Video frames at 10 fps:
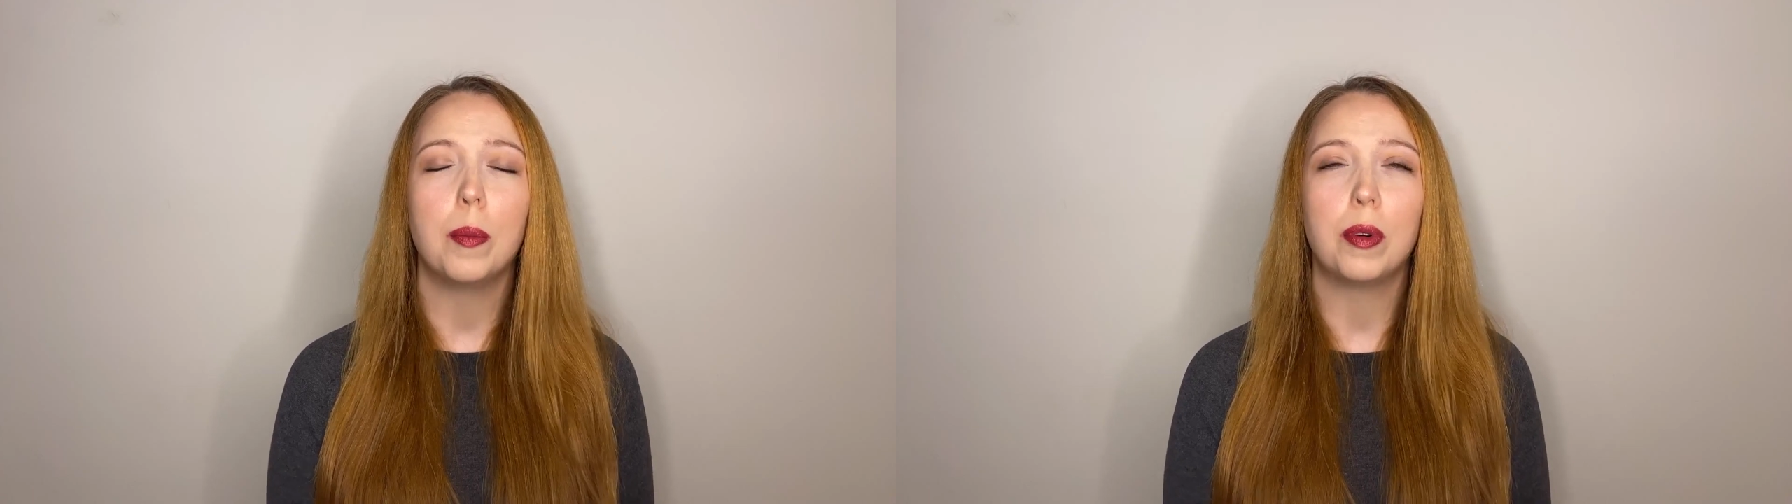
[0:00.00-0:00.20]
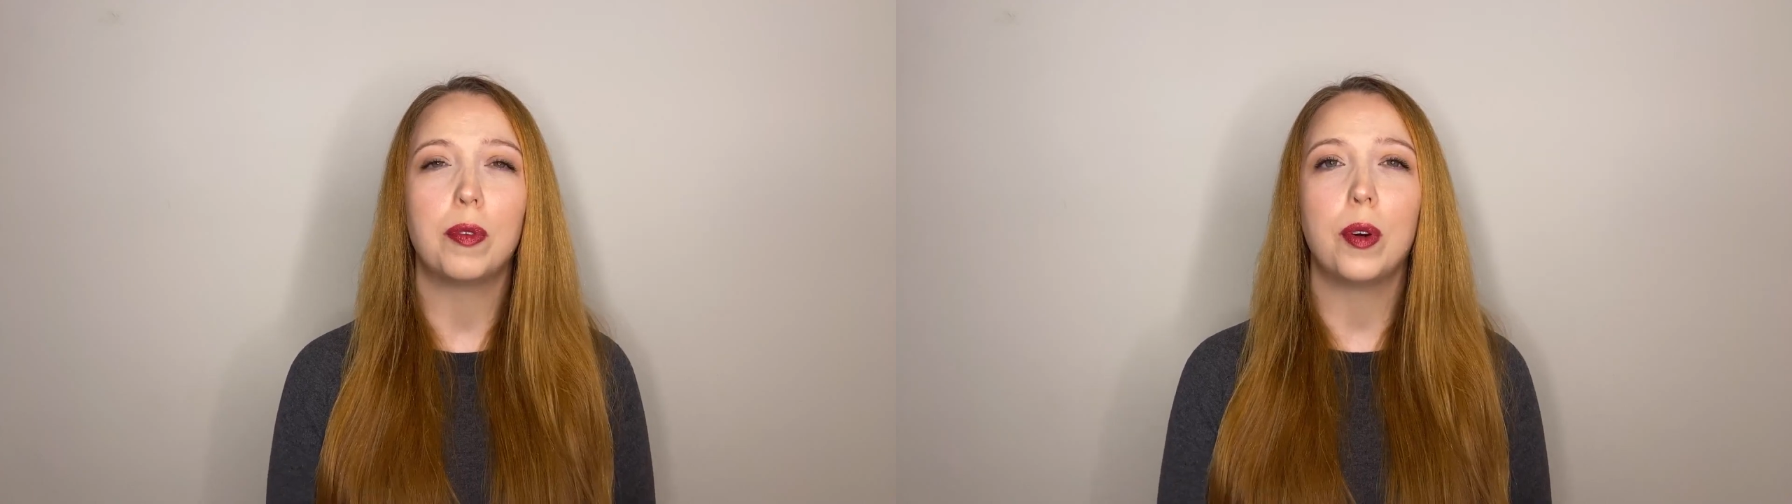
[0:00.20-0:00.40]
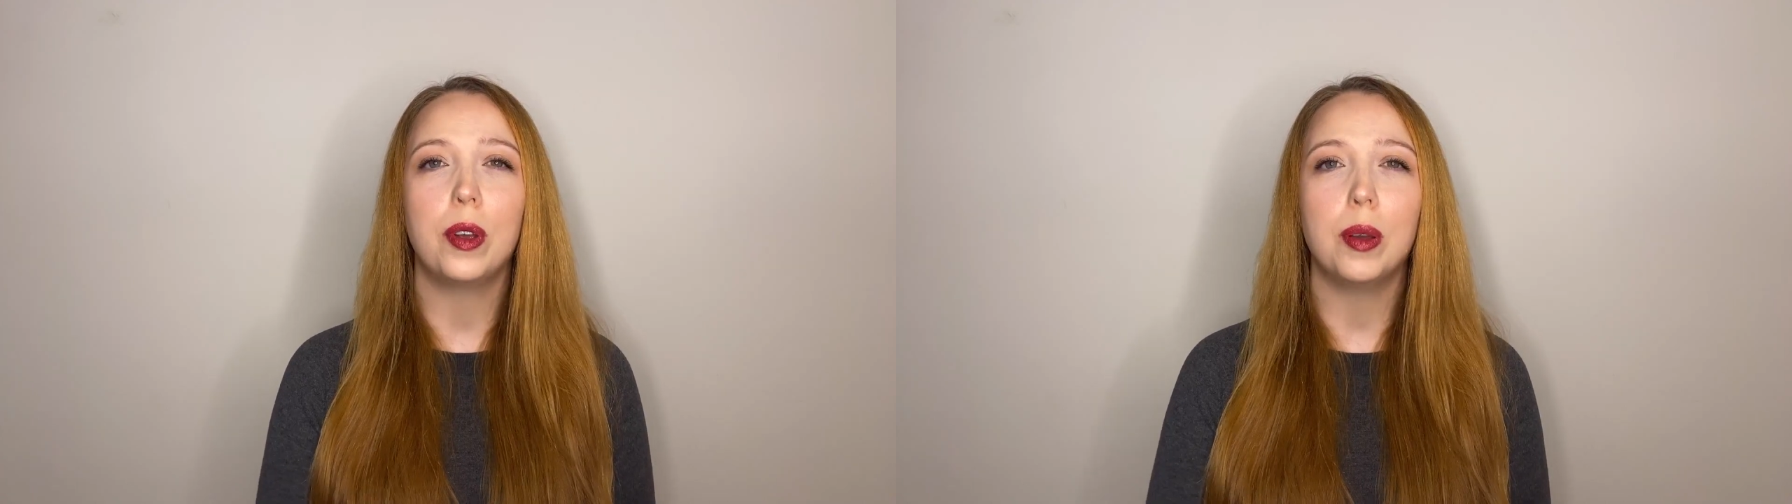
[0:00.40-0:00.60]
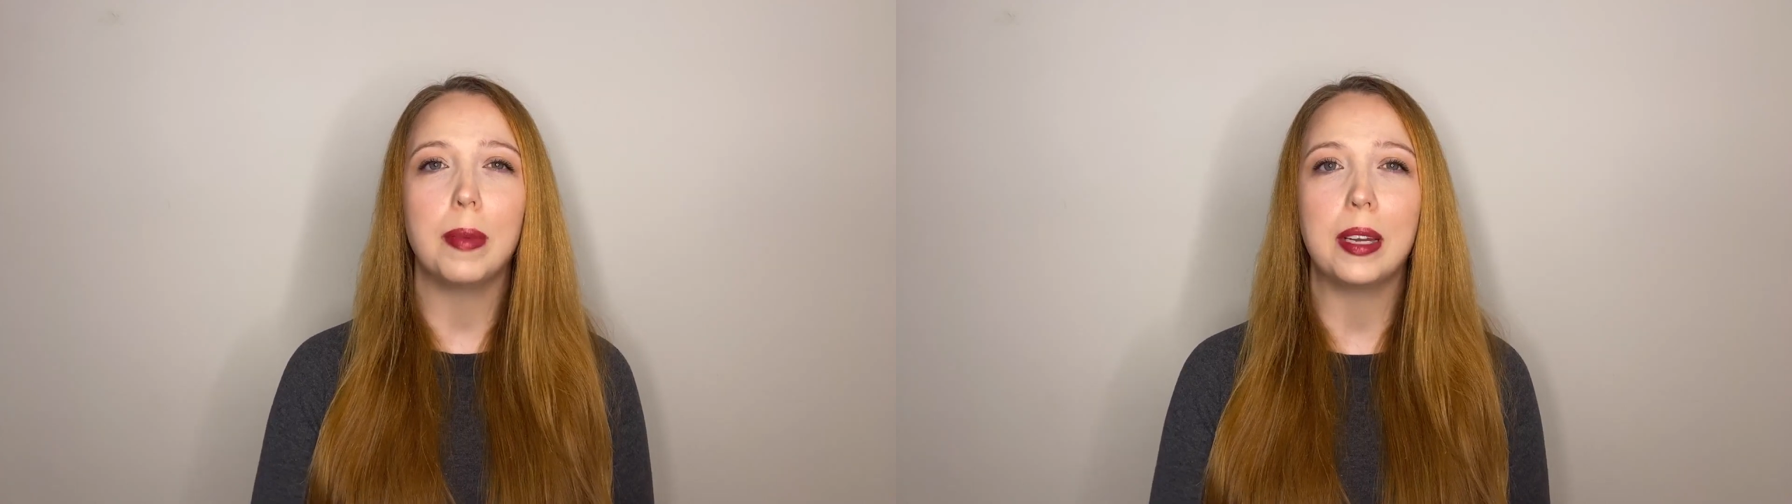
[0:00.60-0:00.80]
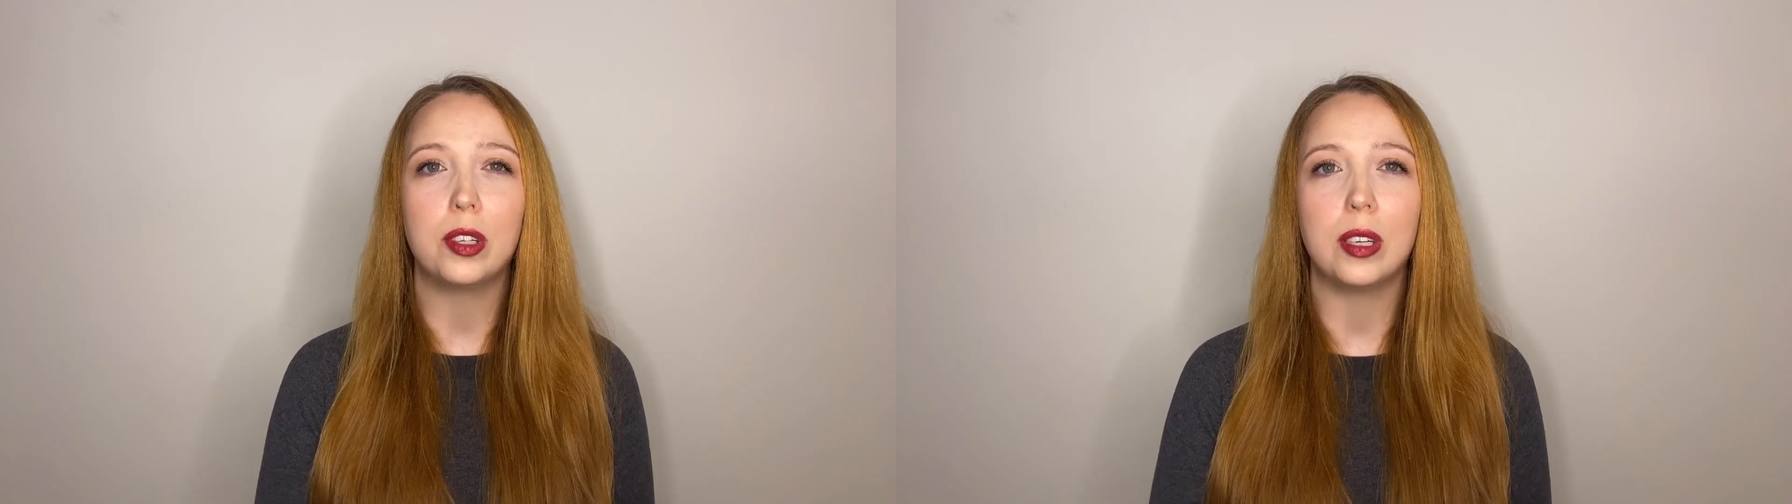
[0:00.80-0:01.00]
Before you
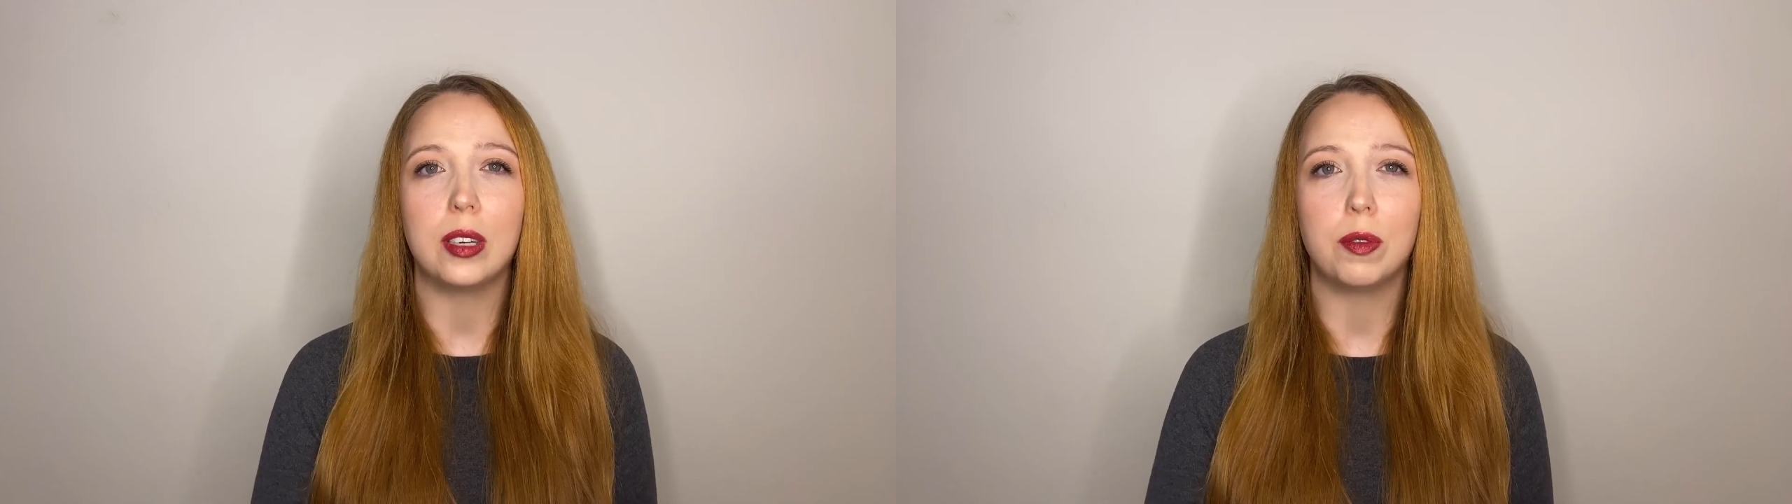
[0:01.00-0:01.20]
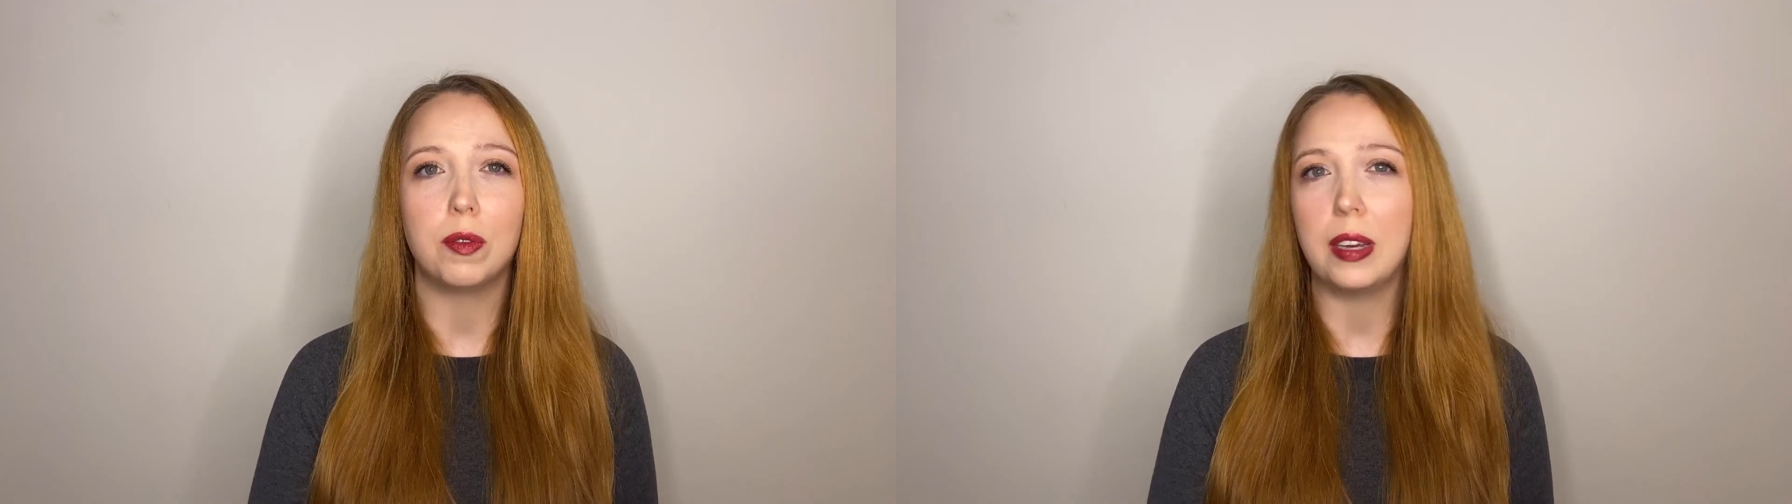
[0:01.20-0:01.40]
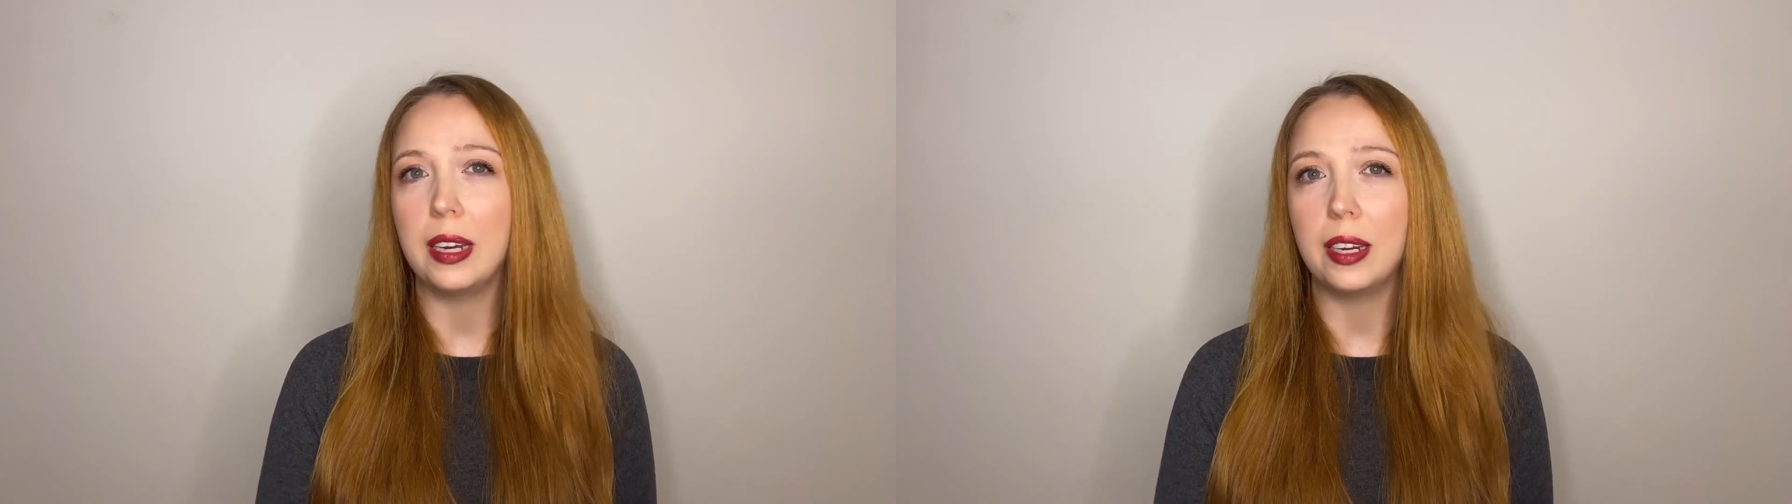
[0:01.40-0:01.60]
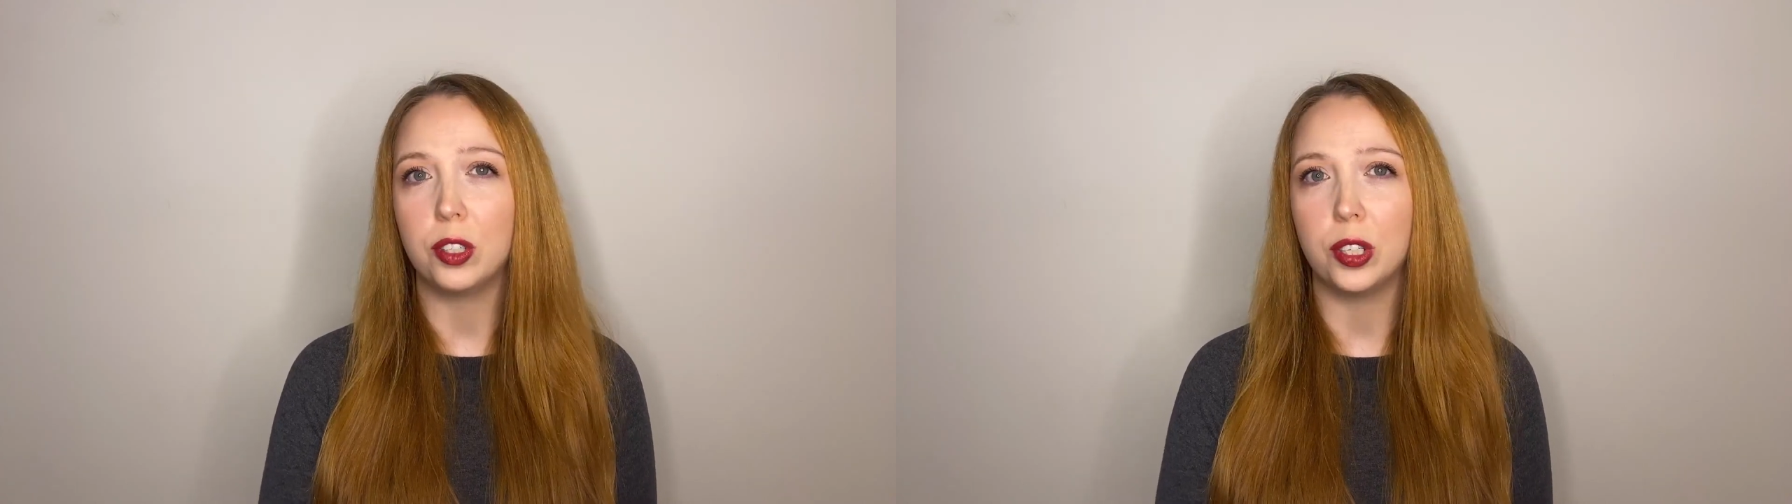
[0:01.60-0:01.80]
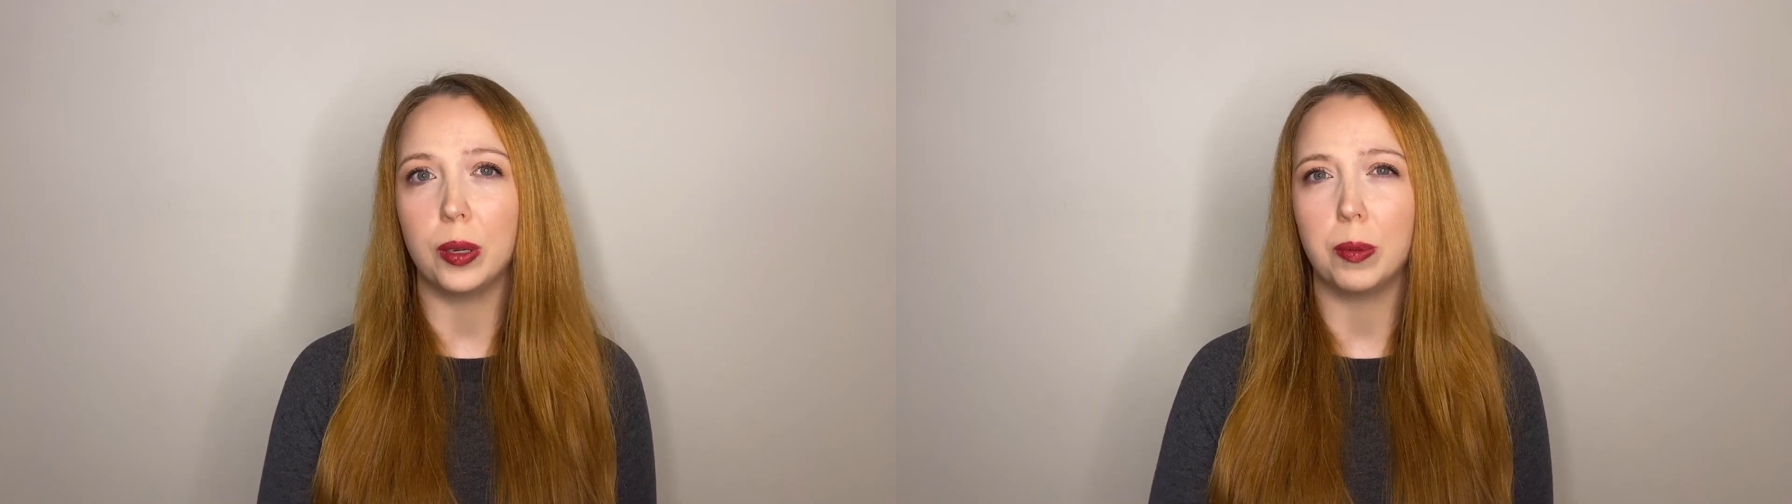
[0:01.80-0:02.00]
mentioned
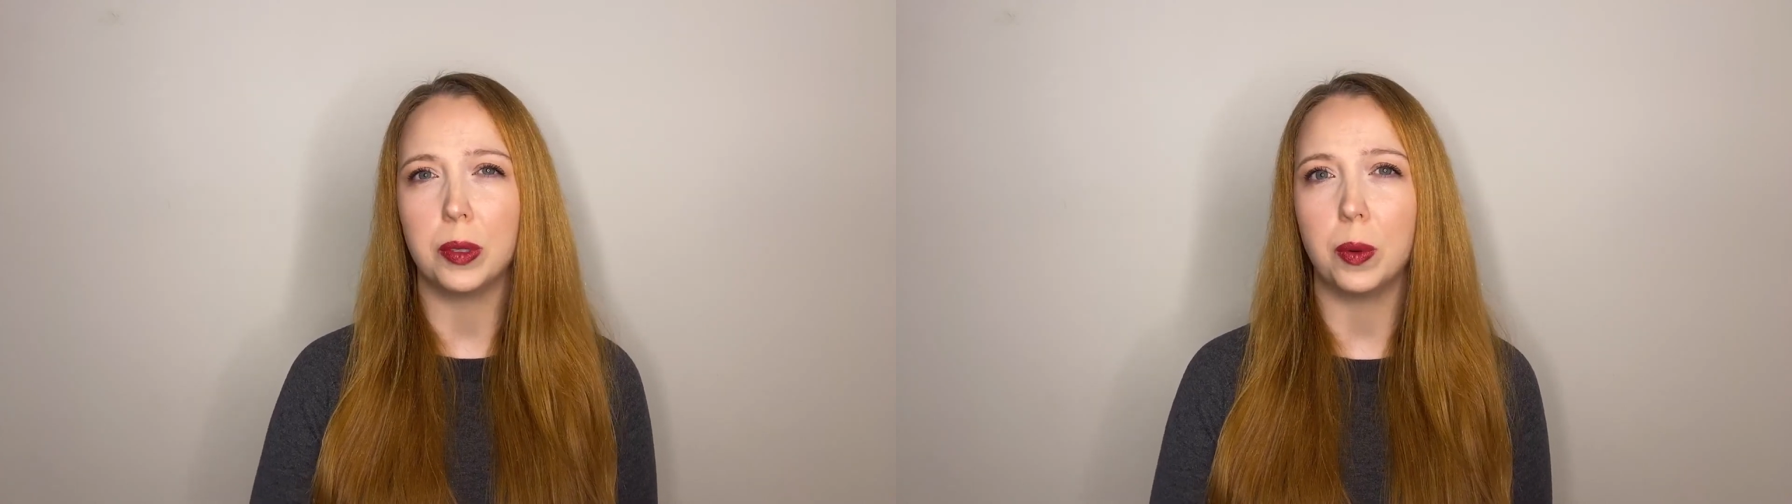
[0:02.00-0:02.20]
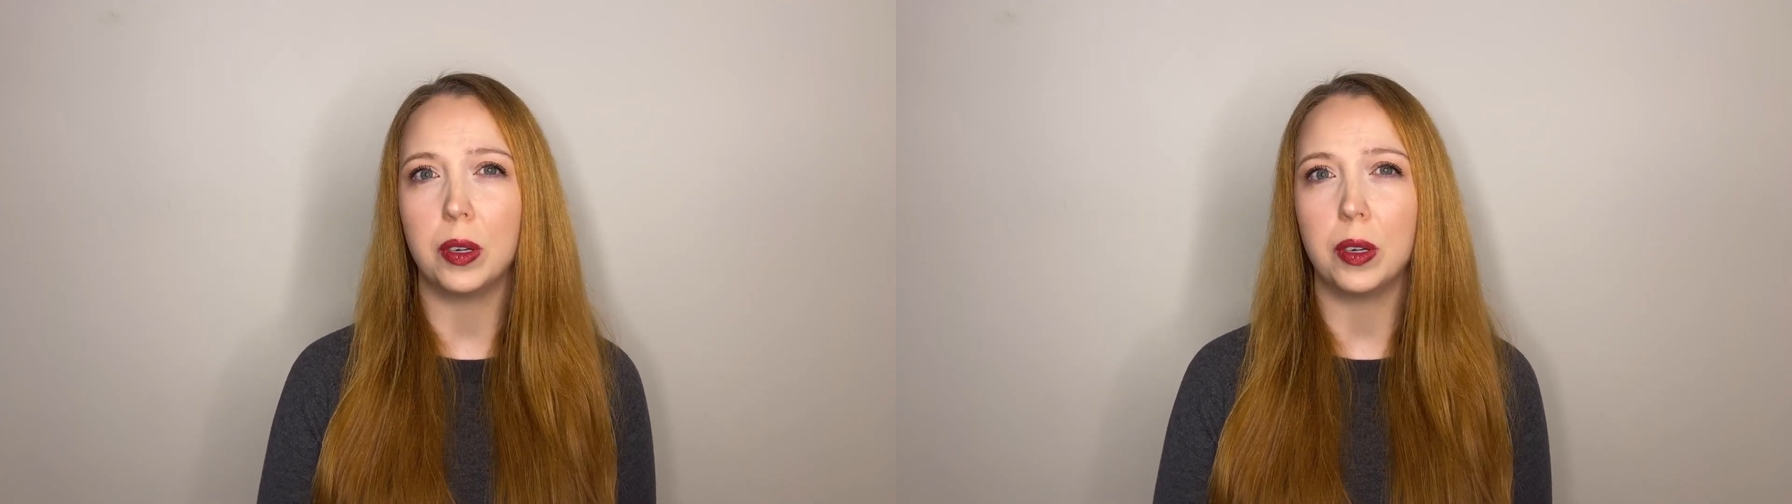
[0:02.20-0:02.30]
feeding tubes,